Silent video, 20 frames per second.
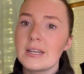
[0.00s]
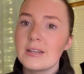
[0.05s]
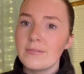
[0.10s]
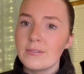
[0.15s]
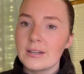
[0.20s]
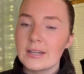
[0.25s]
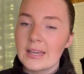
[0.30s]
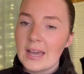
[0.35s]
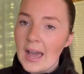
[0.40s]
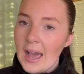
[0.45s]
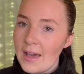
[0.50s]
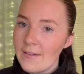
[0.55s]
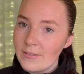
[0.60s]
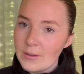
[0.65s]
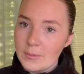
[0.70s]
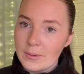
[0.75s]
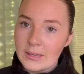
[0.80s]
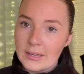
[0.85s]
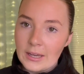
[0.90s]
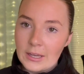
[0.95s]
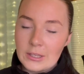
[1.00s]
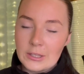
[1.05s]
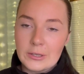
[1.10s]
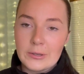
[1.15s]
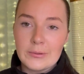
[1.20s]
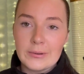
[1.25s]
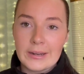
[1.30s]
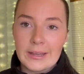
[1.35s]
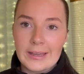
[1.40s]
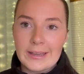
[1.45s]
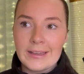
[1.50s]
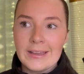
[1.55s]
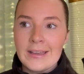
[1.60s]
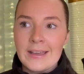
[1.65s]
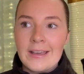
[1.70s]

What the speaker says: really heavy week at uni,